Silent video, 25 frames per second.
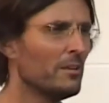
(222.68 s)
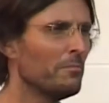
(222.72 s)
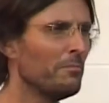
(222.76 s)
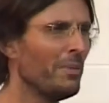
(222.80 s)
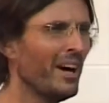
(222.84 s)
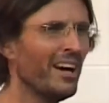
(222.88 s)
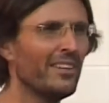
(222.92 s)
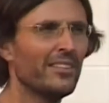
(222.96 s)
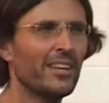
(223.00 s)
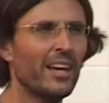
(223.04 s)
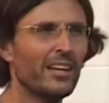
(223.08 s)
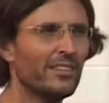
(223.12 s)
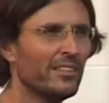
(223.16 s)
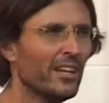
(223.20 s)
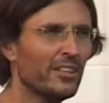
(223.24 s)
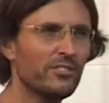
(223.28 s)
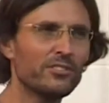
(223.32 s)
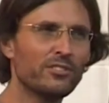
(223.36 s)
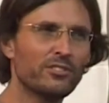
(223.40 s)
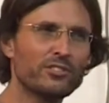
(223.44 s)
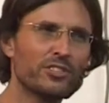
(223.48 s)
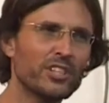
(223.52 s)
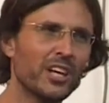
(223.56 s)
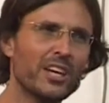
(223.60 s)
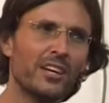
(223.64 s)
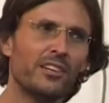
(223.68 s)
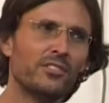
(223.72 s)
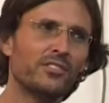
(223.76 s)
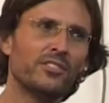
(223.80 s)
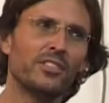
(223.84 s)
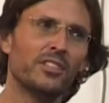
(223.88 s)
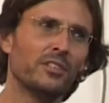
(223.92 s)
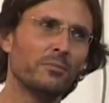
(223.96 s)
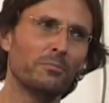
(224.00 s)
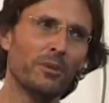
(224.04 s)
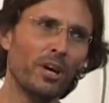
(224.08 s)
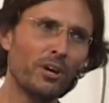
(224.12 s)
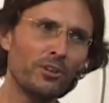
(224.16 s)
But that doesn't change
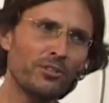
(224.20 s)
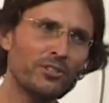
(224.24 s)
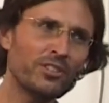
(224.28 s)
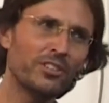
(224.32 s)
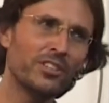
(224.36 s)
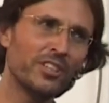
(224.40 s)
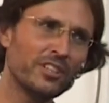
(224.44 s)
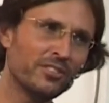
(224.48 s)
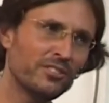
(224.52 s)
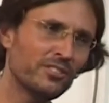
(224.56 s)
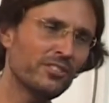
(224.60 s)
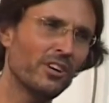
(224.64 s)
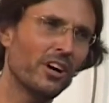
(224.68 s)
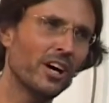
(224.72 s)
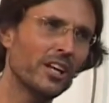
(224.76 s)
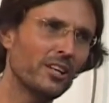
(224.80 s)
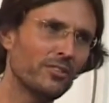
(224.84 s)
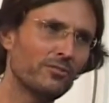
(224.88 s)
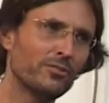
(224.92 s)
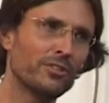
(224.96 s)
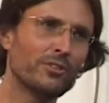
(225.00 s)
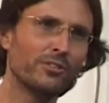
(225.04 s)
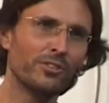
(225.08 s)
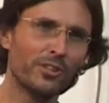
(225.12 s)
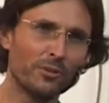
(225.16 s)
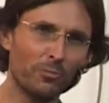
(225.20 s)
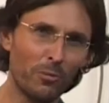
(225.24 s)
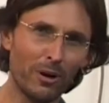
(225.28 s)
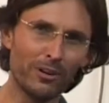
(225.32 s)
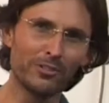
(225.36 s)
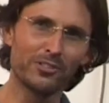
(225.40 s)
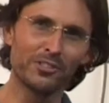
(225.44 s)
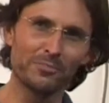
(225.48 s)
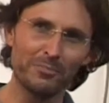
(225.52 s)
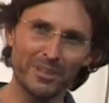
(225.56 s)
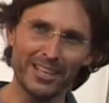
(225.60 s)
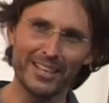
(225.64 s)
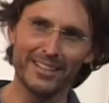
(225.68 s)
the emotion inside of you that
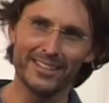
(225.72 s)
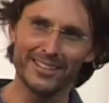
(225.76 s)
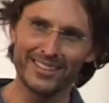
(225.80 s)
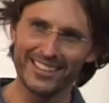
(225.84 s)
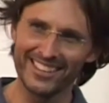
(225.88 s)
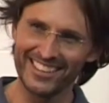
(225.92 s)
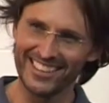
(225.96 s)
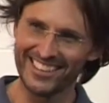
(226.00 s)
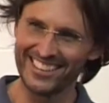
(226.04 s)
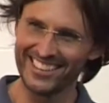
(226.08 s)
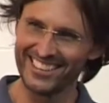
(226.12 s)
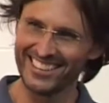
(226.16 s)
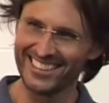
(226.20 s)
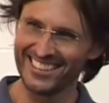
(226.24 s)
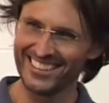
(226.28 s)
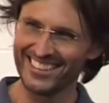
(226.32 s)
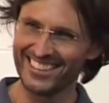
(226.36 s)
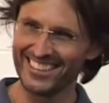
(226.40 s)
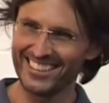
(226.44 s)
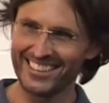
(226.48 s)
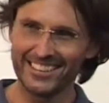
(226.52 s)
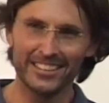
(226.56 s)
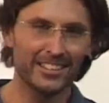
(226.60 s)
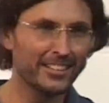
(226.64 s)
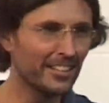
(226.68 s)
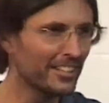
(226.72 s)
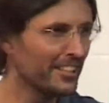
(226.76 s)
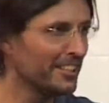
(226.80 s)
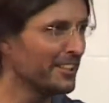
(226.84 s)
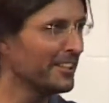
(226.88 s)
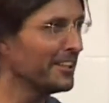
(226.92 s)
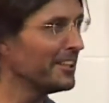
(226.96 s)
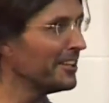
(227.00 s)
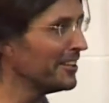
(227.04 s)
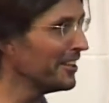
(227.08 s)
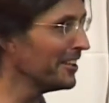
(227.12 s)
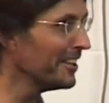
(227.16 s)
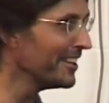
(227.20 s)
wants meat in
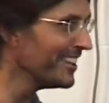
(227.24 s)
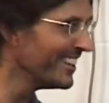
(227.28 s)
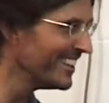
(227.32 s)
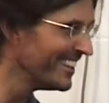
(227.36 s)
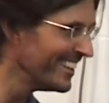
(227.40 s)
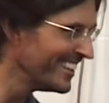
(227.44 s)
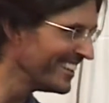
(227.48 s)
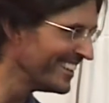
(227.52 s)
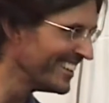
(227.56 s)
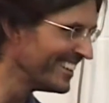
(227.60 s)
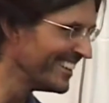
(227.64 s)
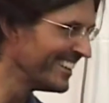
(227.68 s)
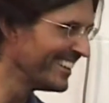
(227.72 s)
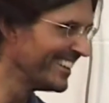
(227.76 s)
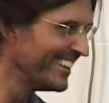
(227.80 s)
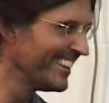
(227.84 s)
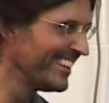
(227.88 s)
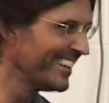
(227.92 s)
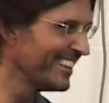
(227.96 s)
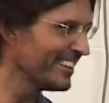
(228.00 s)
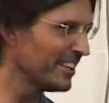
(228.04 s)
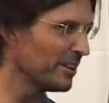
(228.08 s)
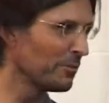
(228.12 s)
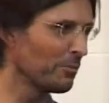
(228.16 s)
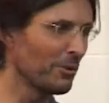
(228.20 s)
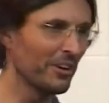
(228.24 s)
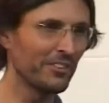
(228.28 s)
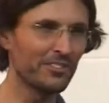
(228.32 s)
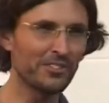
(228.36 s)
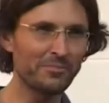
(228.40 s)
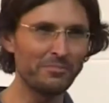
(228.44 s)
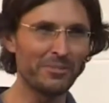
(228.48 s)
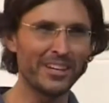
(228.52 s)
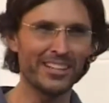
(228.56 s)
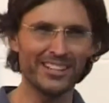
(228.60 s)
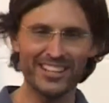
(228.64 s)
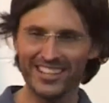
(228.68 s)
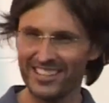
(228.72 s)
here that once
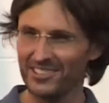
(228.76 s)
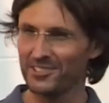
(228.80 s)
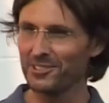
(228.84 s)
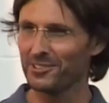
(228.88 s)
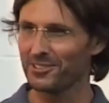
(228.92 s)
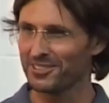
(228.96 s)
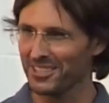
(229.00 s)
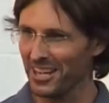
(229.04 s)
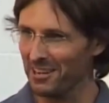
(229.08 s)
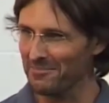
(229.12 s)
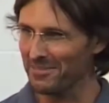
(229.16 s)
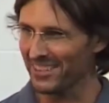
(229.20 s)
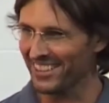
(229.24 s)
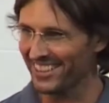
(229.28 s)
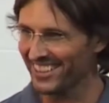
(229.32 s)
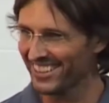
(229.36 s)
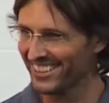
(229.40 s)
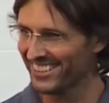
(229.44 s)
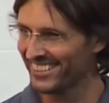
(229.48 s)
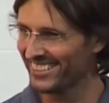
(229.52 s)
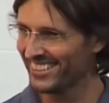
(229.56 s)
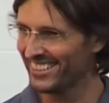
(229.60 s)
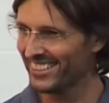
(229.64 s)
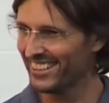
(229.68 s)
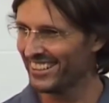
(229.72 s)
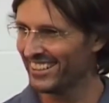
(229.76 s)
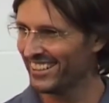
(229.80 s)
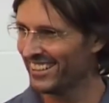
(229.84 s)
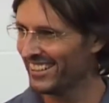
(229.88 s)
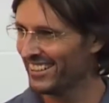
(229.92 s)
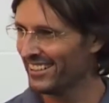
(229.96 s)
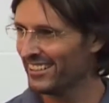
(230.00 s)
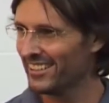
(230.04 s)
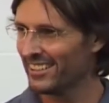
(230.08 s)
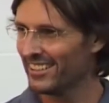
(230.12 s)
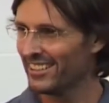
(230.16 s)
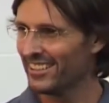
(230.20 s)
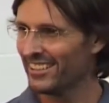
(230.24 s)
moved in your tummy.
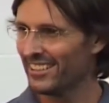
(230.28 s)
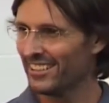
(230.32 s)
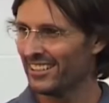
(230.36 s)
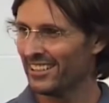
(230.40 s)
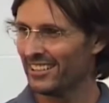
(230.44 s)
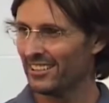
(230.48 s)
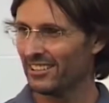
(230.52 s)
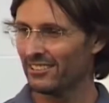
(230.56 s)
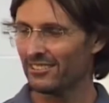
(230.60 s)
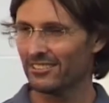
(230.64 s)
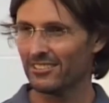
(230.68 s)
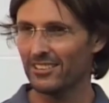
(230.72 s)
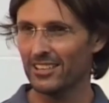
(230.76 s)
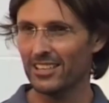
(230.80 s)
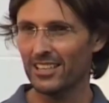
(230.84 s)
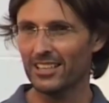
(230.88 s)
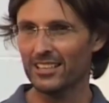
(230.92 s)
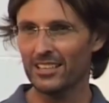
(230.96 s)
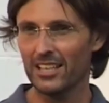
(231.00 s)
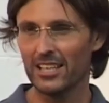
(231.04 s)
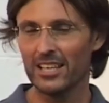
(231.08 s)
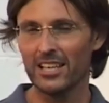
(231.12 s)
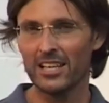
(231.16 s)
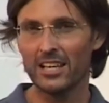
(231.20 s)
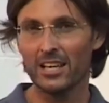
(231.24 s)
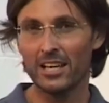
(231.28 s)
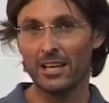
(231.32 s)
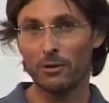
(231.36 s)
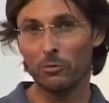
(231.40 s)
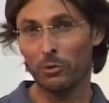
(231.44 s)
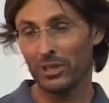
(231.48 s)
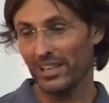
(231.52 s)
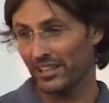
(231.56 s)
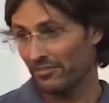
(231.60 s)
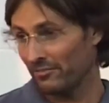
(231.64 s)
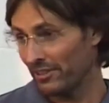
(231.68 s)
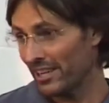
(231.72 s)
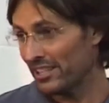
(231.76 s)
Right?
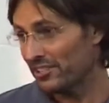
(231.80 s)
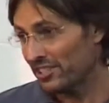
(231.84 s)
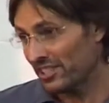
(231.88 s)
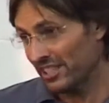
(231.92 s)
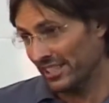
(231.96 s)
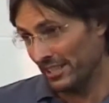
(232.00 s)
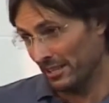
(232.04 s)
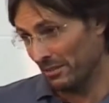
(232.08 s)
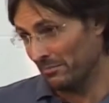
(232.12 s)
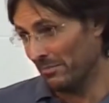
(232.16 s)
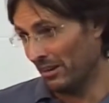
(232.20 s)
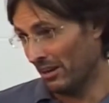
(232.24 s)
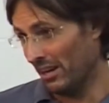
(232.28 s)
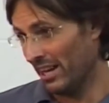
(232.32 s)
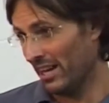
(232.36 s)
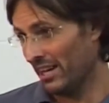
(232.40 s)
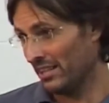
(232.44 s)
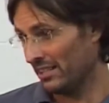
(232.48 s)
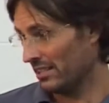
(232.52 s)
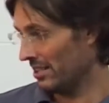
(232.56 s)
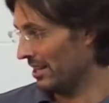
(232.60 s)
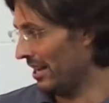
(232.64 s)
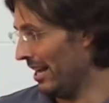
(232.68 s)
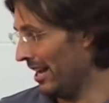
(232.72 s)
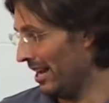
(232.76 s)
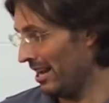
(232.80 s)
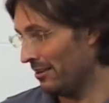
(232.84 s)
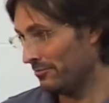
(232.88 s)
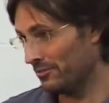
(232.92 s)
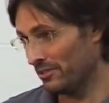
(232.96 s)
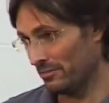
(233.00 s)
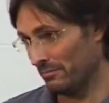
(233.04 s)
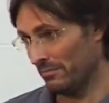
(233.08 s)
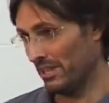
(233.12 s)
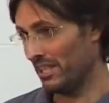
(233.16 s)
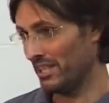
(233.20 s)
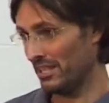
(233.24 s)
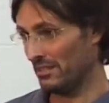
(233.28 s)
Well, eventually it might,
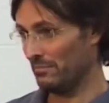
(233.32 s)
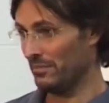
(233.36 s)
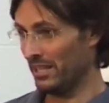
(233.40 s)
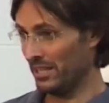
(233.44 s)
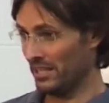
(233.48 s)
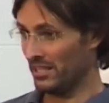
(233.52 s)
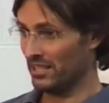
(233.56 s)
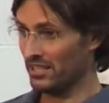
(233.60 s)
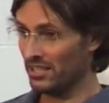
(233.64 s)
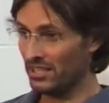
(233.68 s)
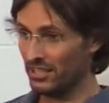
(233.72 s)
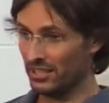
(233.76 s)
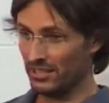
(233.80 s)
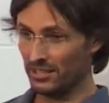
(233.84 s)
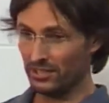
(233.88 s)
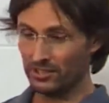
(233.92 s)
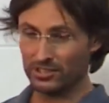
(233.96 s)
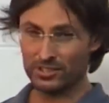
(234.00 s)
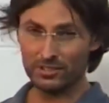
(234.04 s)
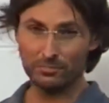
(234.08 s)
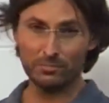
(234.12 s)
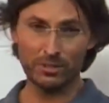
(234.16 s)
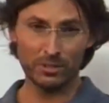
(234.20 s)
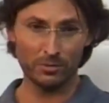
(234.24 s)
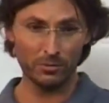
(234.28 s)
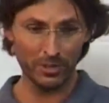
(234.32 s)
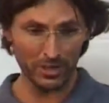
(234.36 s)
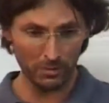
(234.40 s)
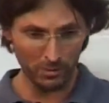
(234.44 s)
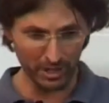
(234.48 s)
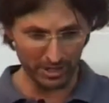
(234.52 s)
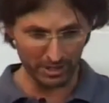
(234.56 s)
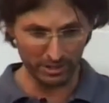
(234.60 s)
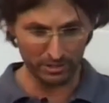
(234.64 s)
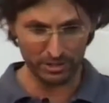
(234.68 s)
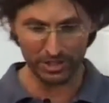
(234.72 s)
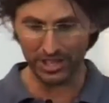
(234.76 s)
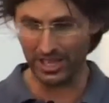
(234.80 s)
after many, many years, but we
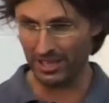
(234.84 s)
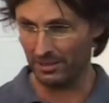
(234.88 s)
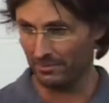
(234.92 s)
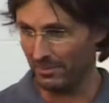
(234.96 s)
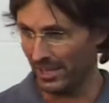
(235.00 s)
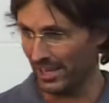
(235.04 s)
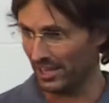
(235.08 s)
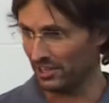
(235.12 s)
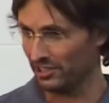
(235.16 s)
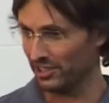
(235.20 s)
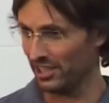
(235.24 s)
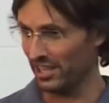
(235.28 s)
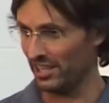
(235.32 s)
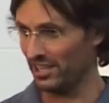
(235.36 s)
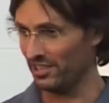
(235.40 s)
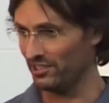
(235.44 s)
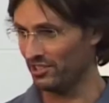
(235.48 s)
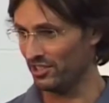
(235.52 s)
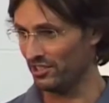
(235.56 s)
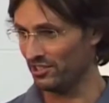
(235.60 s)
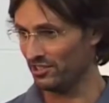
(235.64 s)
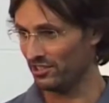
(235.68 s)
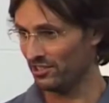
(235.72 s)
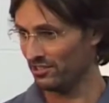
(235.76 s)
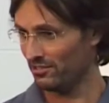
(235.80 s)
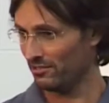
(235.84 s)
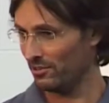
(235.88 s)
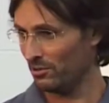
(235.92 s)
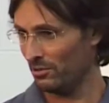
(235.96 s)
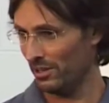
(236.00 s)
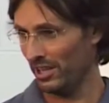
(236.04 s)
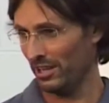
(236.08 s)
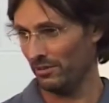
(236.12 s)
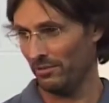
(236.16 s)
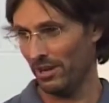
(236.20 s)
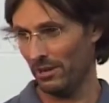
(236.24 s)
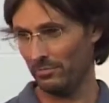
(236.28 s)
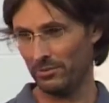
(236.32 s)
want to make changes
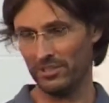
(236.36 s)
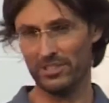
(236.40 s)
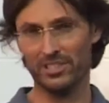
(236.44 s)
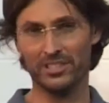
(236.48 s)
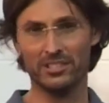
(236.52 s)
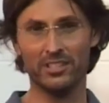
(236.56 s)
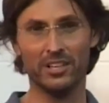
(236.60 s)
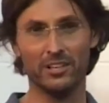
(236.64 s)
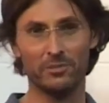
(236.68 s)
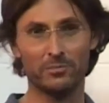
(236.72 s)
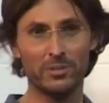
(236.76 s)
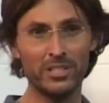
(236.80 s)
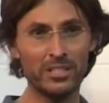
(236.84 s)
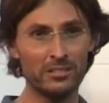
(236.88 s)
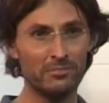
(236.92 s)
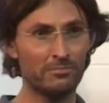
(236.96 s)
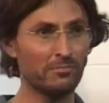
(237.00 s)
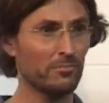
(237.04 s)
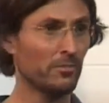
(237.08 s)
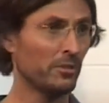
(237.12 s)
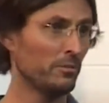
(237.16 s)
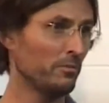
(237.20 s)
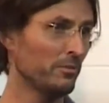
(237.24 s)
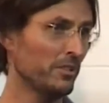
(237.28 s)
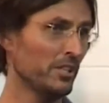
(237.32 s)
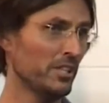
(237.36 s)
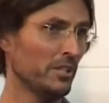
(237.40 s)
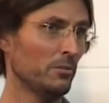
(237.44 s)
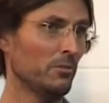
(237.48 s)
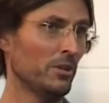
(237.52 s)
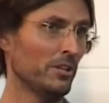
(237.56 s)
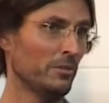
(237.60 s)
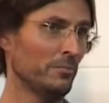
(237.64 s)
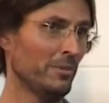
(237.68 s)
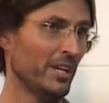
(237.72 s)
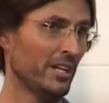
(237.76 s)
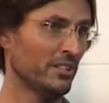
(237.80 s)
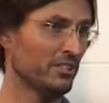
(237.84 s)
quite rapidly, don't we? We really
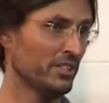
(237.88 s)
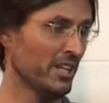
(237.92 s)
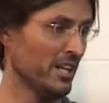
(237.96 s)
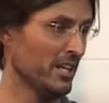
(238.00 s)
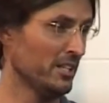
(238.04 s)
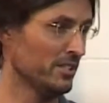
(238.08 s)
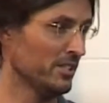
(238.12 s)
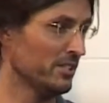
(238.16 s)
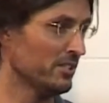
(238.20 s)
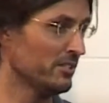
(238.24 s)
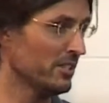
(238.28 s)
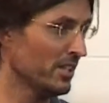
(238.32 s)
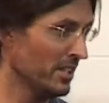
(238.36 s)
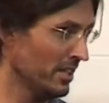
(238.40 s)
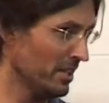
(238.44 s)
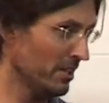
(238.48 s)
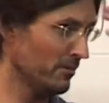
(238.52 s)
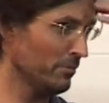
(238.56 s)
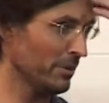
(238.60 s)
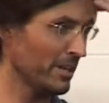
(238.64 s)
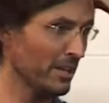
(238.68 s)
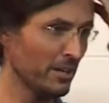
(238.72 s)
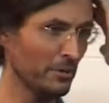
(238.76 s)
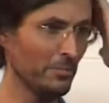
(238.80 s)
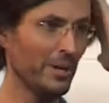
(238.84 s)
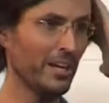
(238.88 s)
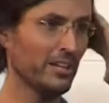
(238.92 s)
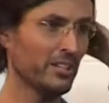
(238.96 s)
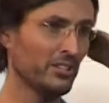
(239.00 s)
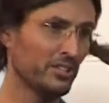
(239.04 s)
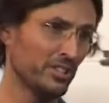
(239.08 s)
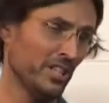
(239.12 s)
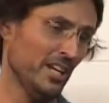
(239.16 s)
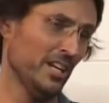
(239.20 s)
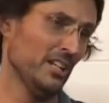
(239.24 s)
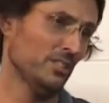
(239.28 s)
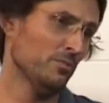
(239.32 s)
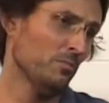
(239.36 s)
want to make changes. If we're going to make a
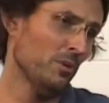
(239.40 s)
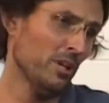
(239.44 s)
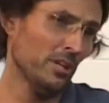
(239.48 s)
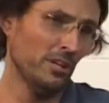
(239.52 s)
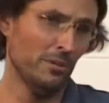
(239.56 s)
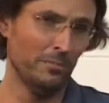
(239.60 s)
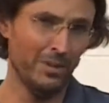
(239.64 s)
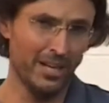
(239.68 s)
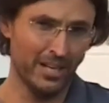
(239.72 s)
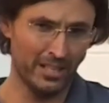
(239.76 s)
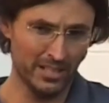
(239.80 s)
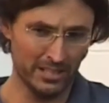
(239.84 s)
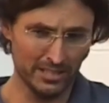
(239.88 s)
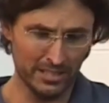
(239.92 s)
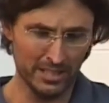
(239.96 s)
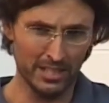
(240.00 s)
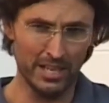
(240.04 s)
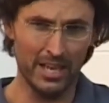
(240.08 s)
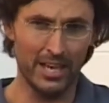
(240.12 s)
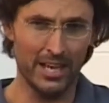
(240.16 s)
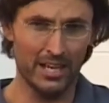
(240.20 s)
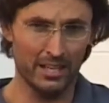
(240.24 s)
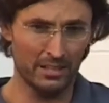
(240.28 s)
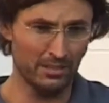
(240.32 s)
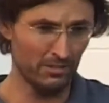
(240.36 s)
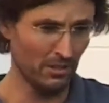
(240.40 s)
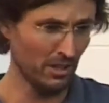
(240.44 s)
change, why not make it today and